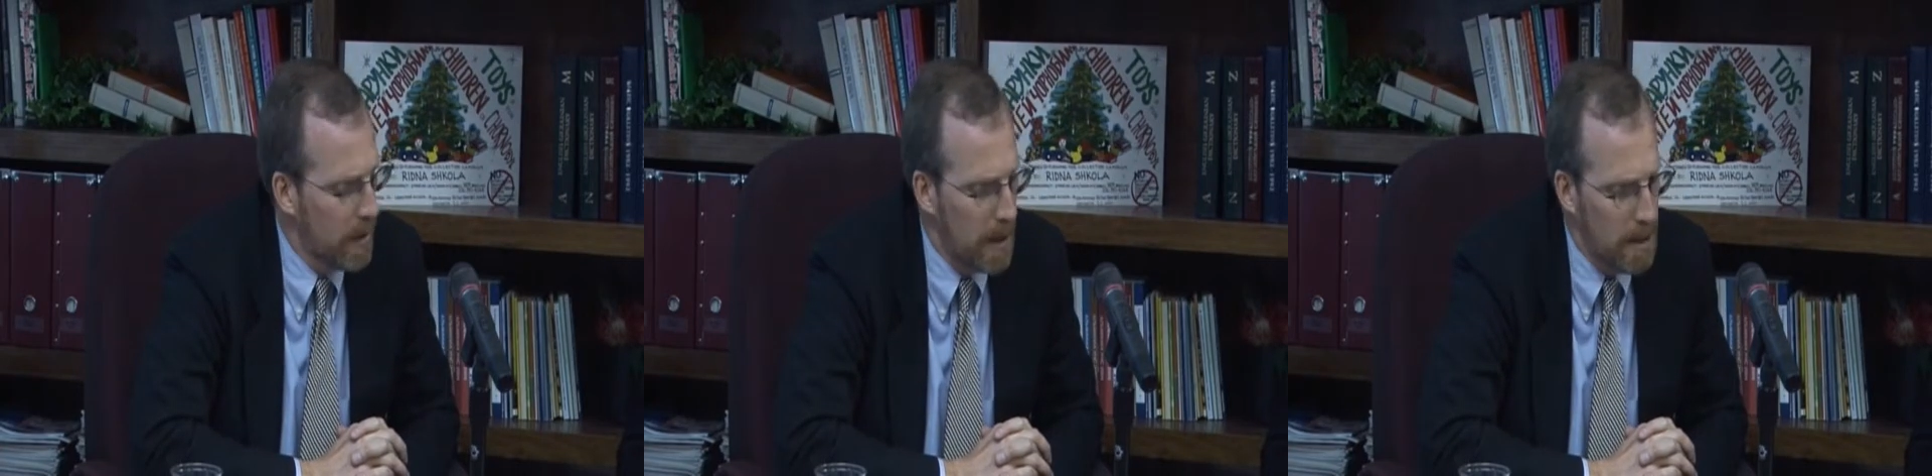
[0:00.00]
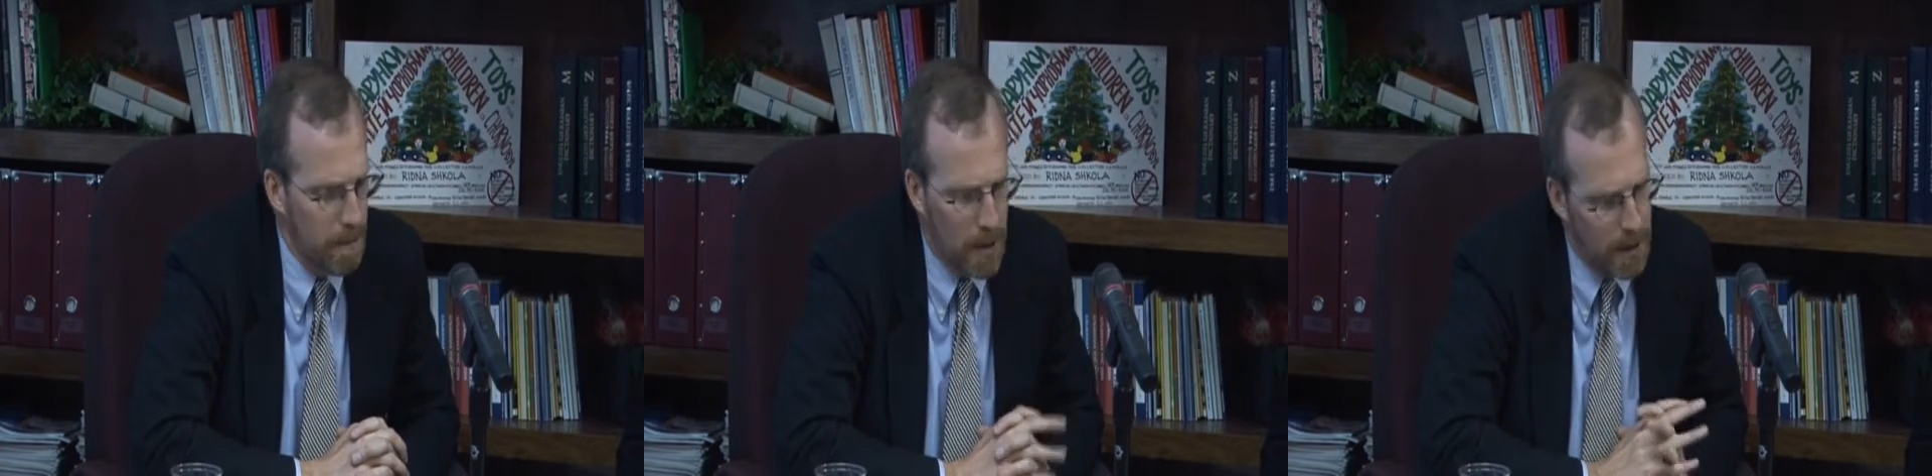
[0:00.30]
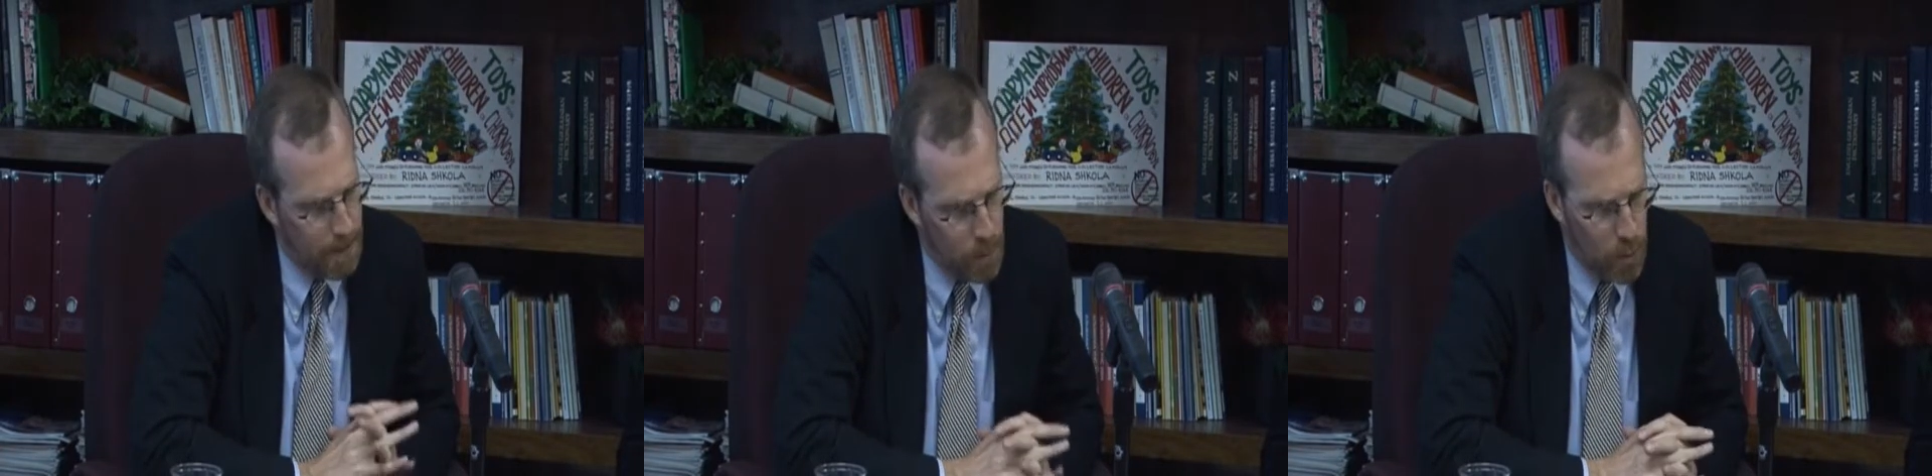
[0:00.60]
late,
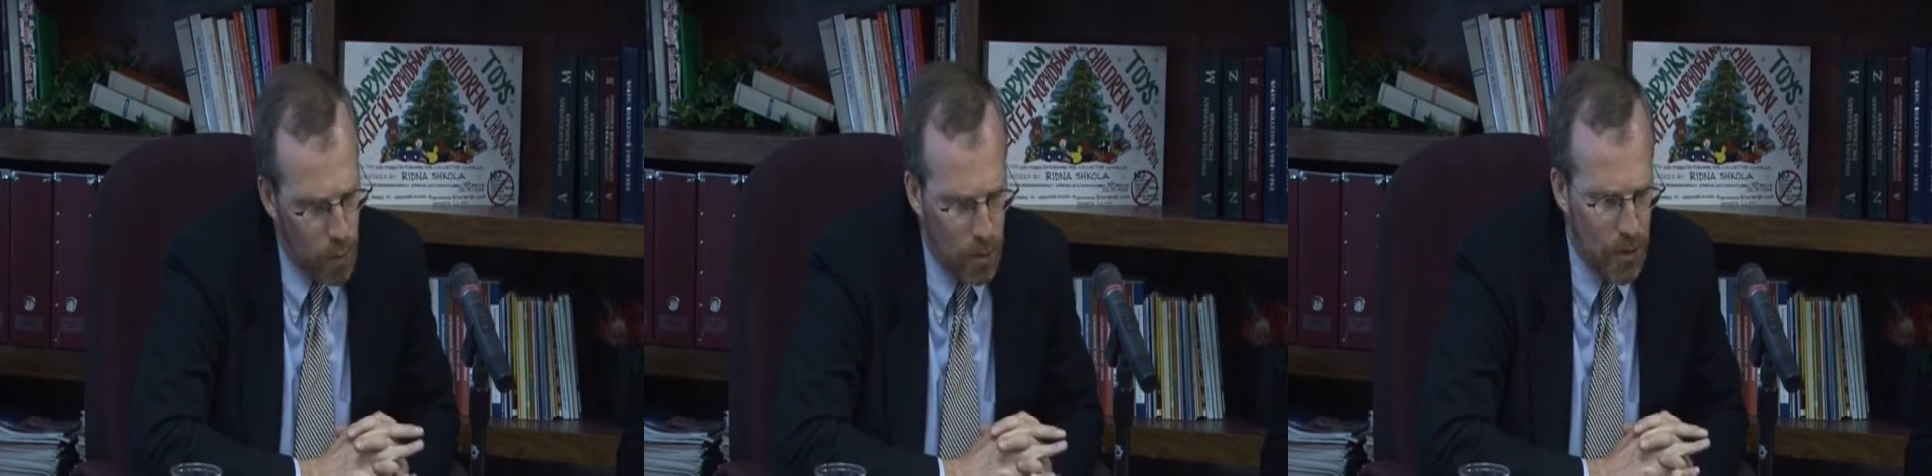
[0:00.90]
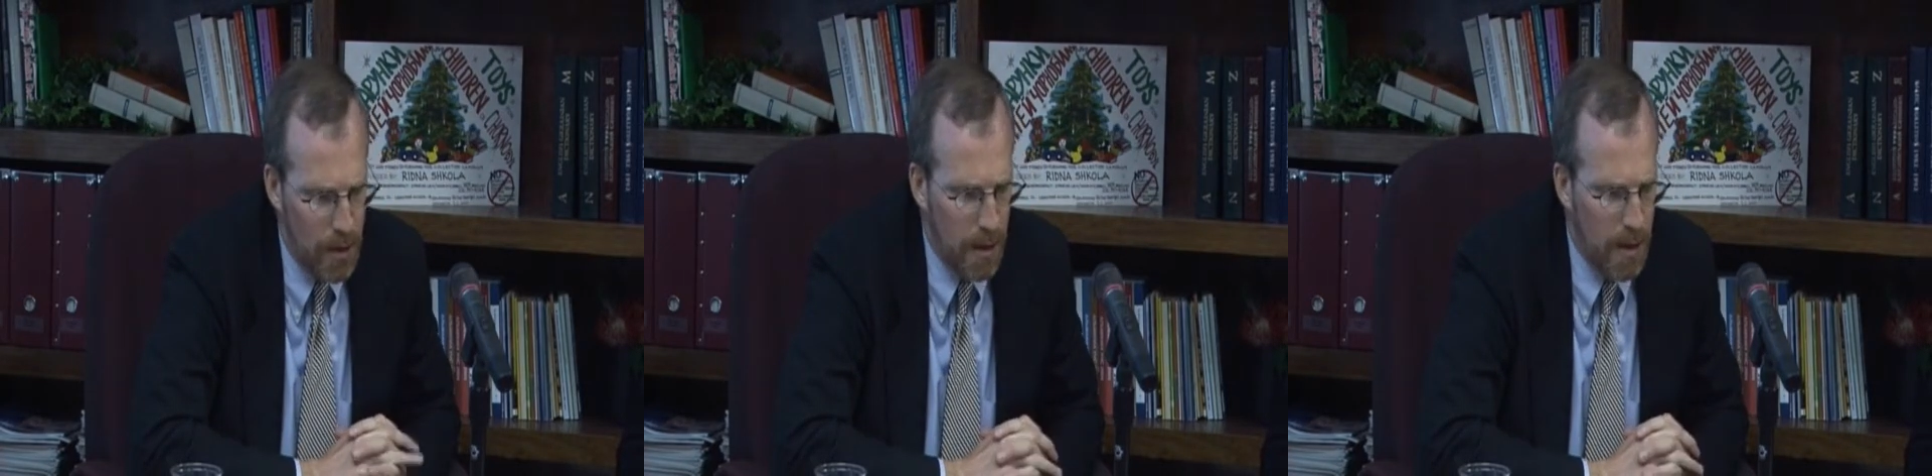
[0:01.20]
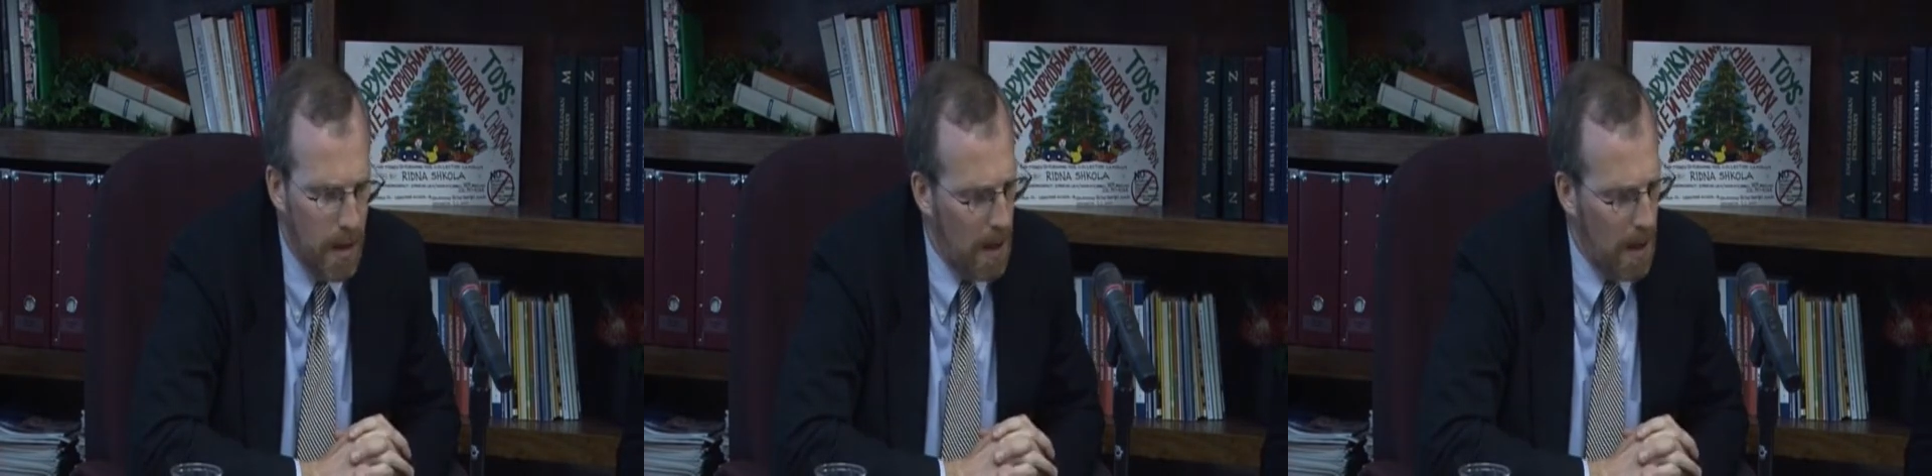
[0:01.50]
but we'll see.